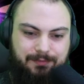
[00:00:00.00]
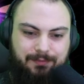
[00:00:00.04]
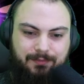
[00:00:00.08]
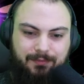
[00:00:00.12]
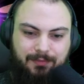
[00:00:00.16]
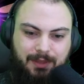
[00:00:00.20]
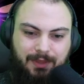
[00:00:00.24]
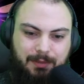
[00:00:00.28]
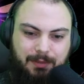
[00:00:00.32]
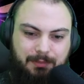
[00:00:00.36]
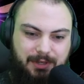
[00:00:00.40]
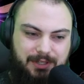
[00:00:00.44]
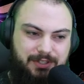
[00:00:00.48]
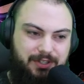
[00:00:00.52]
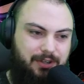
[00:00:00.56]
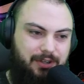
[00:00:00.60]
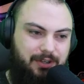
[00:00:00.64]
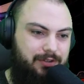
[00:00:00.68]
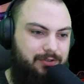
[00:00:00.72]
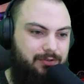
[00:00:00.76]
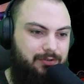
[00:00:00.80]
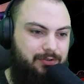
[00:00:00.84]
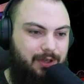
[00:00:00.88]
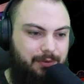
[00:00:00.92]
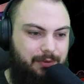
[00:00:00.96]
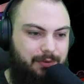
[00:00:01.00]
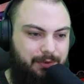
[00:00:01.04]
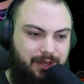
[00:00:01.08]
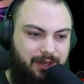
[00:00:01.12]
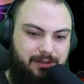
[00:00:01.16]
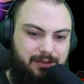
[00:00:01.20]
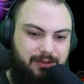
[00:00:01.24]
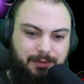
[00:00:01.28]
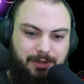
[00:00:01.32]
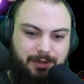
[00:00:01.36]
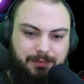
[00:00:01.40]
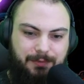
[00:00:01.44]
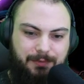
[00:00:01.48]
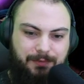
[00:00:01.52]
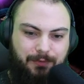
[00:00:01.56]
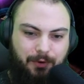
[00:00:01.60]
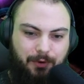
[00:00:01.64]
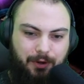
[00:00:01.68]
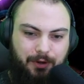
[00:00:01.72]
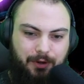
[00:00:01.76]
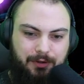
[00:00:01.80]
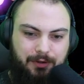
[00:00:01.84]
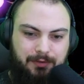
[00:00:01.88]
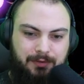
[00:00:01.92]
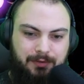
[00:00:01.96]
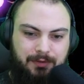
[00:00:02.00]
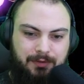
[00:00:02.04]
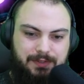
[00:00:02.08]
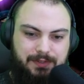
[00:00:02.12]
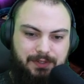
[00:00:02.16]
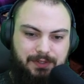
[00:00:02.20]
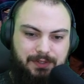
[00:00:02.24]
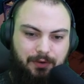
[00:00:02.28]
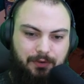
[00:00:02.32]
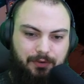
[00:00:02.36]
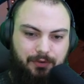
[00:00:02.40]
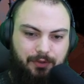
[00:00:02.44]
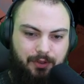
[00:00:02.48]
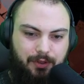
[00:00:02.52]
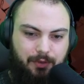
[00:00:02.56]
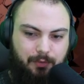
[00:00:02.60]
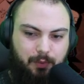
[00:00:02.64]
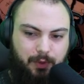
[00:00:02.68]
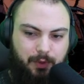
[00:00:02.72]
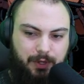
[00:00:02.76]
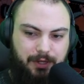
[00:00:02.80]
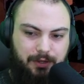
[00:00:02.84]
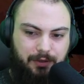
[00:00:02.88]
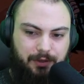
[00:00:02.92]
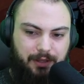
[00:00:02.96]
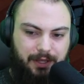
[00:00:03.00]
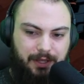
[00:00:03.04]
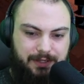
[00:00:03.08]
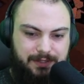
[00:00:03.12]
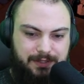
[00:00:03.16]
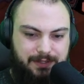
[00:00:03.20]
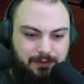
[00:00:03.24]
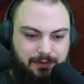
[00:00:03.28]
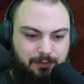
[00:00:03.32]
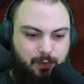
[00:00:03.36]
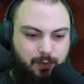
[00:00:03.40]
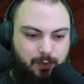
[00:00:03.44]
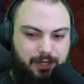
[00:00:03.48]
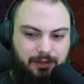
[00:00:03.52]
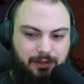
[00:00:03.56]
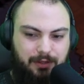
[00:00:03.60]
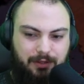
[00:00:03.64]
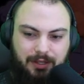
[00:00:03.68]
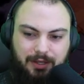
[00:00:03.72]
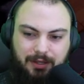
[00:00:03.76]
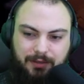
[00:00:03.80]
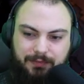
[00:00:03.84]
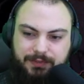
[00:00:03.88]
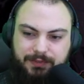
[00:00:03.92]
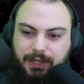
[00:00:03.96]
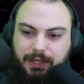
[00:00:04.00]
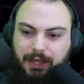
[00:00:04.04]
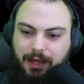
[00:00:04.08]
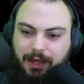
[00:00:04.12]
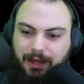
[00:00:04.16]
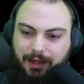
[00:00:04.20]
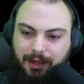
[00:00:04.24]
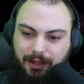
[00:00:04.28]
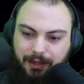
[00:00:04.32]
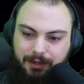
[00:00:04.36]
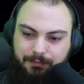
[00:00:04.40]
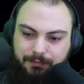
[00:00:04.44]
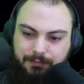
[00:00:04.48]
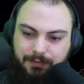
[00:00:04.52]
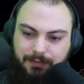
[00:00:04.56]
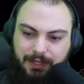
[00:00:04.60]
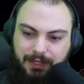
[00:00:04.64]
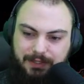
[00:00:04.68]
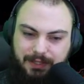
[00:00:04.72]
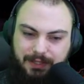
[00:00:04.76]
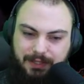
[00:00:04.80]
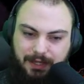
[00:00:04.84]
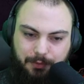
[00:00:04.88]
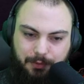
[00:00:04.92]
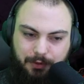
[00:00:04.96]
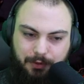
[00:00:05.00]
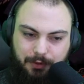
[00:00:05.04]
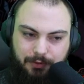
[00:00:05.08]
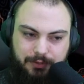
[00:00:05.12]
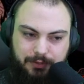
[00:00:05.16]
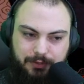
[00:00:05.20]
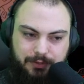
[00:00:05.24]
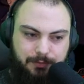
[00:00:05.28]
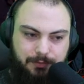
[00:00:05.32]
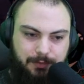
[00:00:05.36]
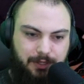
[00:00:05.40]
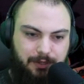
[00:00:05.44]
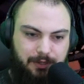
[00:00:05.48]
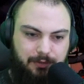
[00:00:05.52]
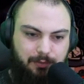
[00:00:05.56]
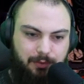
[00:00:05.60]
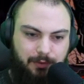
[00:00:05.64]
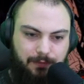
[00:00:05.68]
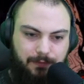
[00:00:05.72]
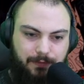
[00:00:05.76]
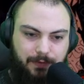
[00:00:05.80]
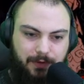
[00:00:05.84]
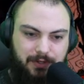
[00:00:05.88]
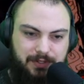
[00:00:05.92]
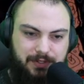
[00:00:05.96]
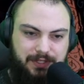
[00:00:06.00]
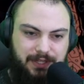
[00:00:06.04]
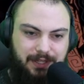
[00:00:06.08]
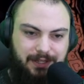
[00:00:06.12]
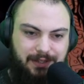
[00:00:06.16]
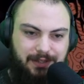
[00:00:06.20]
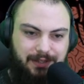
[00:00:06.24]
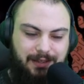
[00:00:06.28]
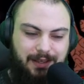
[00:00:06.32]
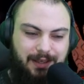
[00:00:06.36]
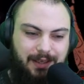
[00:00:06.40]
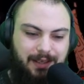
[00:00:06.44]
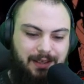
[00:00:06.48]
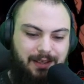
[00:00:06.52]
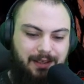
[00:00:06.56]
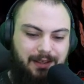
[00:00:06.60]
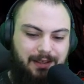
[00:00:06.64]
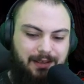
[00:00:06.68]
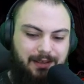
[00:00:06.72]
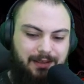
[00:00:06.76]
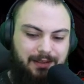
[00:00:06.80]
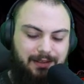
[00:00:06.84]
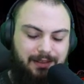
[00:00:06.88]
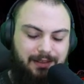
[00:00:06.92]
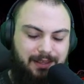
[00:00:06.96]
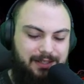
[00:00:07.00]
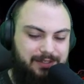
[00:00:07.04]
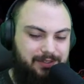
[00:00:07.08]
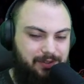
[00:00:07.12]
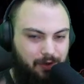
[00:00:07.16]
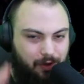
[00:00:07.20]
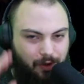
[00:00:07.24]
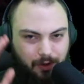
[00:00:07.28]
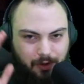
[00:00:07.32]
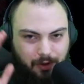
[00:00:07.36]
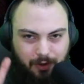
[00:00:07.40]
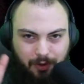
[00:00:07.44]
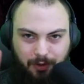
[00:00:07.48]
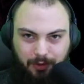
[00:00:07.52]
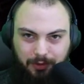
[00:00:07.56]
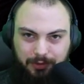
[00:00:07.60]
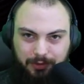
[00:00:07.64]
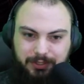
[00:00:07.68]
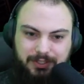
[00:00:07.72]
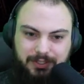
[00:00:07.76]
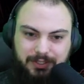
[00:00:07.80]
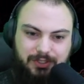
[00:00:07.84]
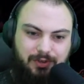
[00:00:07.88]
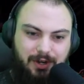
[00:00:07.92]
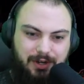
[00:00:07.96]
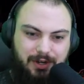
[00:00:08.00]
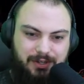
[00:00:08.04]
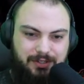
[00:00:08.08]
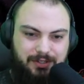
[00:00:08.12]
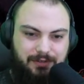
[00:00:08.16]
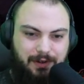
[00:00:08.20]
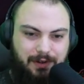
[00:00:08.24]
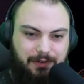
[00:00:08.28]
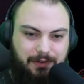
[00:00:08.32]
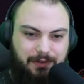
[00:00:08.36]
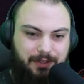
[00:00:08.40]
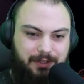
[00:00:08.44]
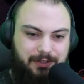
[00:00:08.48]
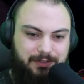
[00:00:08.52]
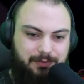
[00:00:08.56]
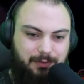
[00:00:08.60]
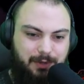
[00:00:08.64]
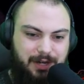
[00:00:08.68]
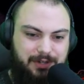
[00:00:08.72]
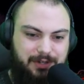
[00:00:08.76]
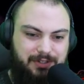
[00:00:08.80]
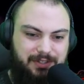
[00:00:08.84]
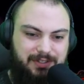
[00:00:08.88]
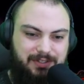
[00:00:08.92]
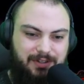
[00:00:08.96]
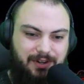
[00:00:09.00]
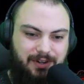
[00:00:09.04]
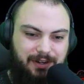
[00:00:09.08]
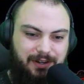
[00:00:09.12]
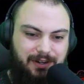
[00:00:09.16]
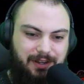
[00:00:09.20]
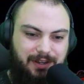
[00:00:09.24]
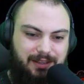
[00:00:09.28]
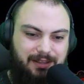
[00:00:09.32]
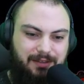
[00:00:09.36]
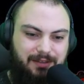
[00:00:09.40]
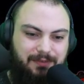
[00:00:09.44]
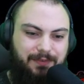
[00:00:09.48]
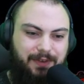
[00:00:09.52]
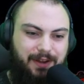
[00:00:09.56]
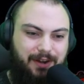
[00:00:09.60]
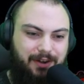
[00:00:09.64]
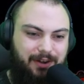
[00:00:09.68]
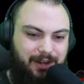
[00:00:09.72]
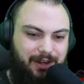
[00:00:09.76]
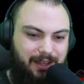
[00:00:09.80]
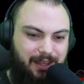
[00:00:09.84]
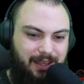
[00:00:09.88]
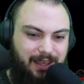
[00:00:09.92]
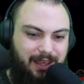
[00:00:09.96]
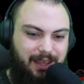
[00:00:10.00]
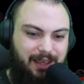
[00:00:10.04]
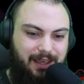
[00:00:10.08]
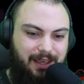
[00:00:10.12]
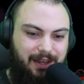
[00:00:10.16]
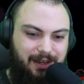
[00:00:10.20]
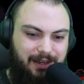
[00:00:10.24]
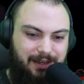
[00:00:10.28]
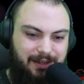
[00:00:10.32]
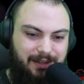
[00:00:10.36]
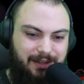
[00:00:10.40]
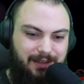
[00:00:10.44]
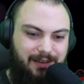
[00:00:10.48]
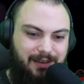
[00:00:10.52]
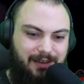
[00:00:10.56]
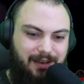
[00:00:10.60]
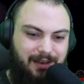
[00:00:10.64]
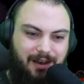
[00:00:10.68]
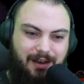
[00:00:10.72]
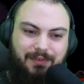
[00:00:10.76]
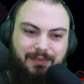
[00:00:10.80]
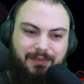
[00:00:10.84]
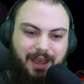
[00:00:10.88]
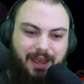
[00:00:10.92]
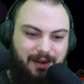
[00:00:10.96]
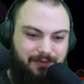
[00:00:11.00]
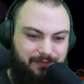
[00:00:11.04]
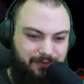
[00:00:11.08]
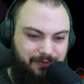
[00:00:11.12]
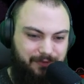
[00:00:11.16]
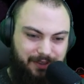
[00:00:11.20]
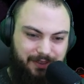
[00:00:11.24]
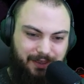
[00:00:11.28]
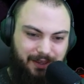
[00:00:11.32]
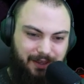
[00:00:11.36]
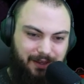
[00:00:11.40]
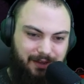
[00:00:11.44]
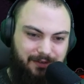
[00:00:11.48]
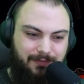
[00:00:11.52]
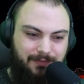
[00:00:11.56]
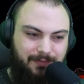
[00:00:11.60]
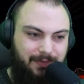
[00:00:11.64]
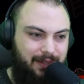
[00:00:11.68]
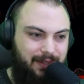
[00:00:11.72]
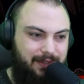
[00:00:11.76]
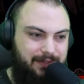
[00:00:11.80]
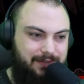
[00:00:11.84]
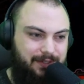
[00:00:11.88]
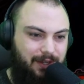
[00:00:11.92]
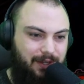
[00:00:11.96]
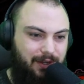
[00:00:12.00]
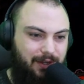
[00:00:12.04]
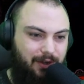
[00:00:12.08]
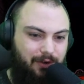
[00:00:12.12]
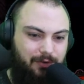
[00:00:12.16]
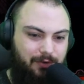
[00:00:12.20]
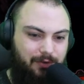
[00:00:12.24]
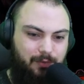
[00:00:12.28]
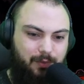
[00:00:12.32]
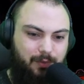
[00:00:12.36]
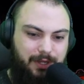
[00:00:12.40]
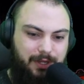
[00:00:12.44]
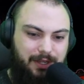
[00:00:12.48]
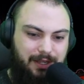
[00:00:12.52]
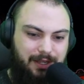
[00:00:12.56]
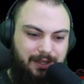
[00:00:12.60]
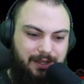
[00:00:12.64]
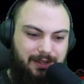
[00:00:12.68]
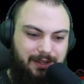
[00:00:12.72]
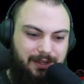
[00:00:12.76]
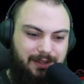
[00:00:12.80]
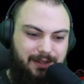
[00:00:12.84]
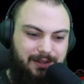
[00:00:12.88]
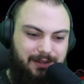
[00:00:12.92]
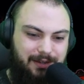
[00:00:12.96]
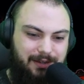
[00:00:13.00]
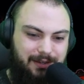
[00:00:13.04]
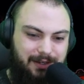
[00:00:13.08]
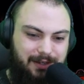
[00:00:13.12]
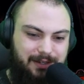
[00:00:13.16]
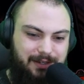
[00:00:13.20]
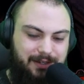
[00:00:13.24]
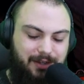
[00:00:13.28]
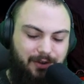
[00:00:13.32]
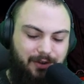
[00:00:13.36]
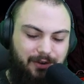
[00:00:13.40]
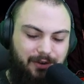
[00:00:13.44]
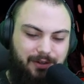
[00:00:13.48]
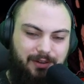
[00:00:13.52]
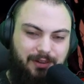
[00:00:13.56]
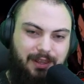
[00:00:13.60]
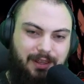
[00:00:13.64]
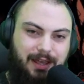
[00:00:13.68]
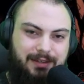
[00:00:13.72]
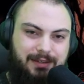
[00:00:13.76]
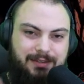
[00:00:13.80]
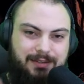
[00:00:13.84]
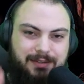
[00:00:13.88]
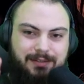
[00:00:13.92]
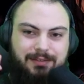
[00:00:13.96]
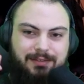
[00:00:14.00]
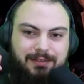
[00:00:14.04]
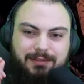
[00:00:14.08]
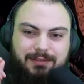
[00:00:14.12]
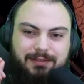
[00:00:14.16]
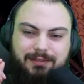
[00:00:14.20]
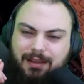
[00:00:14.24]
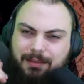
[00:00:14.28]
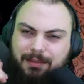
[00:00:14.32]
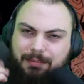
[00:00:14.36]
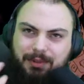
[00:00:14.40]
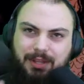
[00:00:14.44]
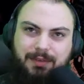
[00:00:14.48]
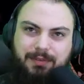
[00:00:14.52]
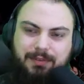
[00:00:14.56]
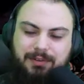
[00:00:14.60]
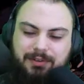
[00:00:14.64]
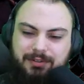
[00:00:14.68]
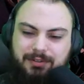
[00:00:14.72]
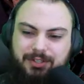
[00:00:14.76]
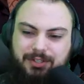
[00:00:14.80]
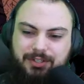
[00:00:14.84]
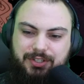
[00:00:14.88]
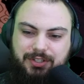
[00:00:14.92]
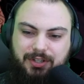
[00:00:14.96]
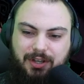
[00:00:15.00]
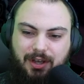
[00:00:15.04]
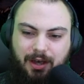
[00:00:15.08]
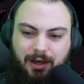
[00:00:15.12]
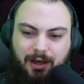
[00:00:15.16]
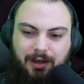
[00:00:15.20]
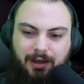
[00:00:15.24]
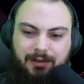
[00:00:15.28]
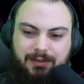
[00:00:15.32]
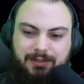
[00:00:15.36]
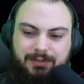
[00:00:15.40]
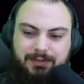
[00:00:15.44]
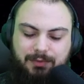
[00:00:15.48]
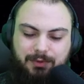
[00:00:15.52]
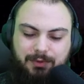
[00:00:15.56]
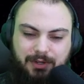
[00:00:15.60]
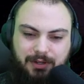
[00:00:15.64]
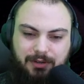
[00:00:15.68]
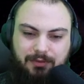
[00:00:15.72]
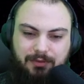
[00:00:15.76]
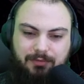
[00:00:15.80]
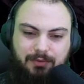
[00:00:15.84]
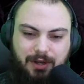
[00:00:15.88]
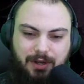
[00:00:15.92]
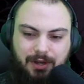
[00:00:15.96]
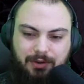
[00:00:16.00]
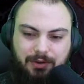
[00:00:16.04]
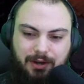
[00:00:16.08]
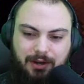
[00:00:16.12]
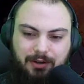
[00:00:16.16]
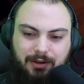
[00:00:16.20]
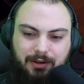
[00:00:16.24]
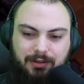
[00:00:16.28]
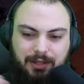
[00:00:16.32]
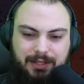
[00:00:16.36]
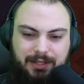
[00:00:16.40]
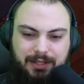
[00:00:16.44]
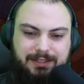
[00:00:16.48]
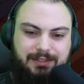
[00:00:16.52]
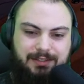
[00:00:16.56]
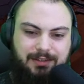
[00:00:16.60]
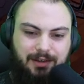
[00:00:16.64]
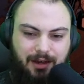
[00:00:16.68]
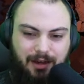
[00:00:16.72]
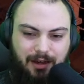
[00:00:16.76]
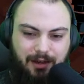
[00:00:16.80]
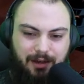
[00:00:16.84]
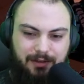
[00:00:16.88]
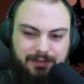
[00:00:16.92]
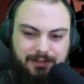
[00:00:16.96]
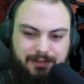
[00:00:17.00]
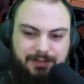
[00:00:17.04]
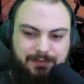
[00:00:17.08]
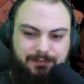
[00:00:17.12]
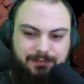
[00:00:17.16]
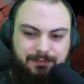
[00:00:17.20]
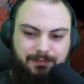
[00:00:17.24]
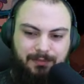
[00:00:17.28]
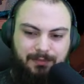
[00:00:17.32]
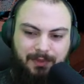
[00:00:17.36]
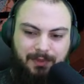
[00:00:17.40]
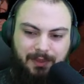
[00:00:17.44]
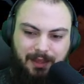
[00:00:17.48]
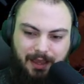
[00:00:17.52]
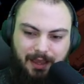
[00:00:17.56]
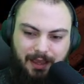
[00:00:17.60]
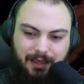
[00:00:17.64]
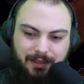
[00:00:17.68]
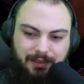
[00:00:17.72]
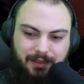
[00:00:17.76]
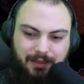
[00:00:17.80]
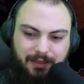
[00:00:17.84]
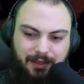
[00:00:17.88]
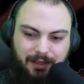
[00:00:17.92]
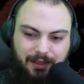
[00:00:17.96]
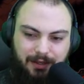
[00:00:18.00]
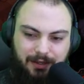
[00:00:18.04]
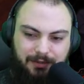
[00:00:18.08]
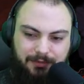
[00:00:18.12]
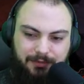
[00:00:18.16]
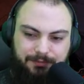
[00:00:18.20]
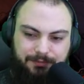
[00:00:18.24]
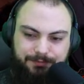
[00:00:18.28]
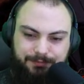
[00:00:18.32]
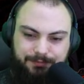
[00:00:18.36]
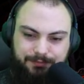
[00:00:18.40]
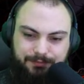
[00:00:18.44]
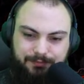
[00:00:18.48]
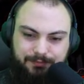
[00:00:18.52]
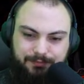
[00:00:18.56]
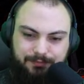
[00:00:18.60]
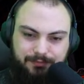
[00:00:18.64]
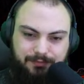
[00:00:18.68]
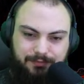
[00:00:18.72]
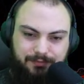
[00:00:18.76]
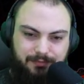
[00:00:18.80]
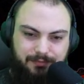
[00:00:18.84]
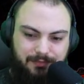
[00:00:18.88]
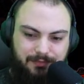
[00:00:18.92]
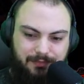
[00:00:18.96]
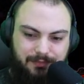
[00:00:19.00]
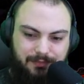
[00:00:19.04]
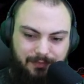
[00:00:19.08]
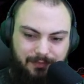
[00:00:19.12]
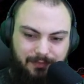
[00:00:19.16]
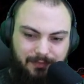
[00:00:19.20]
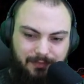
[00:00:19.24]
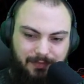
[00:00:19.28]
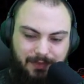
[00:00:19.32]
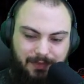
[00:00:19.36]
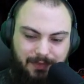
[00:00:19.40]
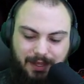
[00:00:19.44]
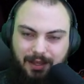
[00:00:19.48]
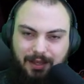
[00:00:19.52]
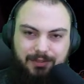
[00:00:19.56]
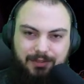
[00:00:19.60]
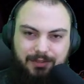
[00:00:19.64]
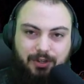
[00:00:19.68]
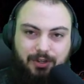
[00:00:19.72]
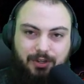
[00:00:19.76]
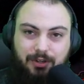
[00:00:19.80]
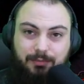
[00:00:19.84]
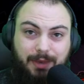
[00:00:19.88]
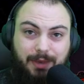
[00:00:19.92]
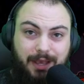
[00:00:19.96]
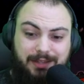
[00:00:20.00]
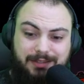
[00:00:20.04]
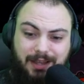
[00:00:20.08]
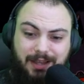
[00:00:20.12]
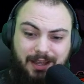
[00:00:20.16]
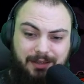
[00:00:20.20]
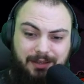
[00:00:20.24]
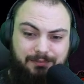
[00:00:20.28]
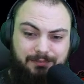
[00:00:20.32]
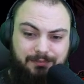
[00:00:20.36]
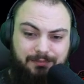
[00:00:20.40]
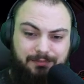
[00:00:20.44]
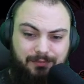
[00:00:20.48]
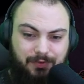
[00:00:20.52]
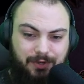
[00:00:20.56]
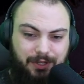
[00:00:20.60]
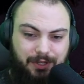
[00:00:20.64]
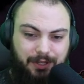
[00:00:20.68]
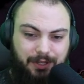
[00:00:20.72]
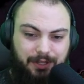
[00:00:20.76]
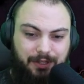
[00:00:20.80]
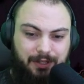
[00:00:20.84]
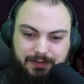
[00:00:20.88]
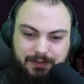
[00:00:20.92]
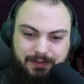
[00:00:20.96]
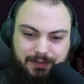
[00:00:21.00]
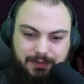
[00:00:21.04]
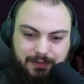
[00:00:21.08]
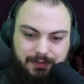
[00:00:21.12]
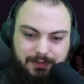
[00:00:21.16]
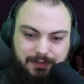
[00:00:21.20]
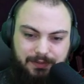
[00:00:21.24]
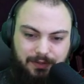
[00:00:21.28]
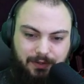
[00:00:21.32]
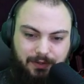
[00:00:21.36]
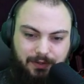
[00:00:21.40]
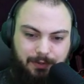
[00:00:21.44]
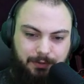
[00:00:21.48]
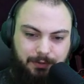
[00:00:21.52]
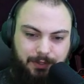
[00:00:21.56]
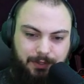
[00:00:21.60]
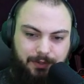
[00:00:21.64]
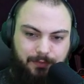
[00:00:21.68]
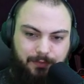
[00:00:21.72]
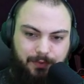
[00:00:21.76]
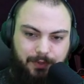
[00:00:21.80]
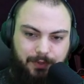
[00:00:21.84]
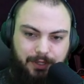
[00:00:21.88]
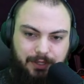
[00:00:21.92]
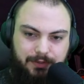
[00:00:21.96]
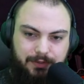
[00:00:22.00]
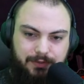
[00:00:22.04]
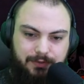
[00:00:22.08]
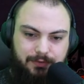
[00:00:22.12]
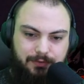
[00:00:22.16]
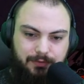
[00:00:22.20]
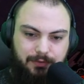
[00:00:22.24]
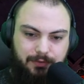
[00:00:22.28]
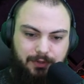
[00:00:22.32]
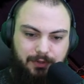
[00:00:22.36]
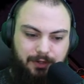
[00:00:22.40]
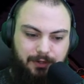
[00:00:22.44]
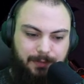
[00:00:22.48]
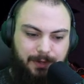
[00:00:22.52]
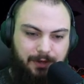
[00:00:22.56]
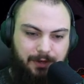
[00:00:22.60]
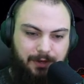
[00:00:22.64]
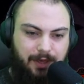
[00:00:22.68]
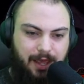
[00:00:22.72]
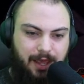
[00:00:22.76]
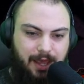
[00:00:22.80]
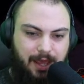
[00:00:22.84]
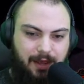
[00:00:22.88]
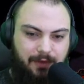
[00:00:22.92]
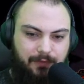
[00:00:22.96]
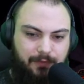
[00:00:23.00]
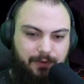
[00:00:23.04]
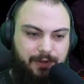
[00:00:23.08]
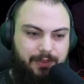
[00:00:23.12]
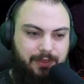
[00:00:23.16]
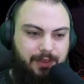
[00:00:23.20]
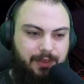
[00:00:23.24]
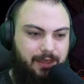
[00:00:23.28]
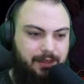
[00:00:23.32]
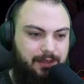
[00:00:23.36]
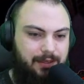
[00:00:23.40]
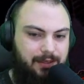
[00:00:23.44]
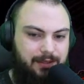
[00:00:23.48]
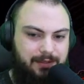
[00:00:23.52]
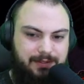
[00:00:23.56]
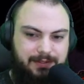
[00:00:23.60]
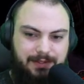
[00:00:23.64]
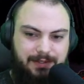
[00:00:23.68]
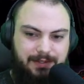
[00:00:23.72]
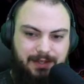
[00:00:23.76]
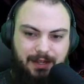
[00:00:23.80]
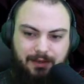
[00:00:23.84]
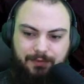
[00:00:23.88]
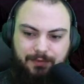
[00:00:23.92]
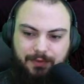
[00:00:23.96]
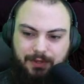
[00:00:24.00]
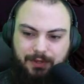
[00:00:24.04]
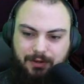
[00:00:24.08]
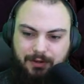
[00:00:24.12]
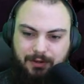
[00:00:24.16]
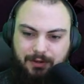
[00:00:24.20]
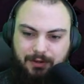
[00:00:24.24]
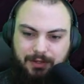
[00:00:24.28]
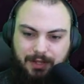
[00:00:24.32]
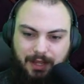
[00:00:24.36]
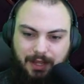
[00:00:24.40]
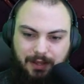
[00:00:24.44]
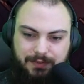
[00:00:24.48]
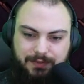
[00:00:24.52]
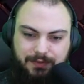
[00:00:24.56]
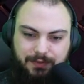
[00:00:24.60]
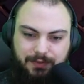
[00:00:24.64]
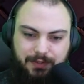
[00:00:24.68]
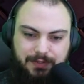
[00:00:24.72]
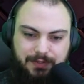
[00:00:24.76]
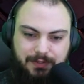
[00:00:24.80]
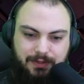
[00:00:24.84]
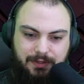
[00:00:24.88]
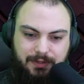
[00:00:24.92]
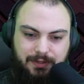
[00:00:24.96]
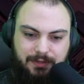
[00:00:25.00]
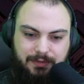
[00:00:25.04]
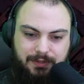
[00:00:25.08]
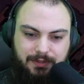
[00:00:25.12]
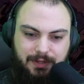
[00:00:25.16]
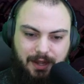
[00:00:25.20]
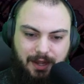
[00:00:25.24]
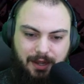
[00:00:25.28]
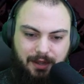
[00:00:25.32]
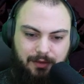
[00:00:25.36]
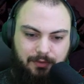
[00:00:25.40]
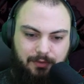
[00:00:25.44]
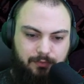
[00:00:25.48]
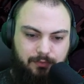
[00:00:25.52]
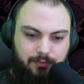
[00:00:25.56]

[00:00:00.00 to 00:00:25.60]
because you couldn't do that without the book before. So the wheel, that is the wheel of time. That's how we're going to be reversing this whole destruction of everything. So we're actually starting at the very end of everything. So we need to go and collect, I believe they're just cogs. We're going to run around collecting cogs and then turn back time, really. Let's see. So I believe we need to learn about everything inside of here. Yeah, so these are the time.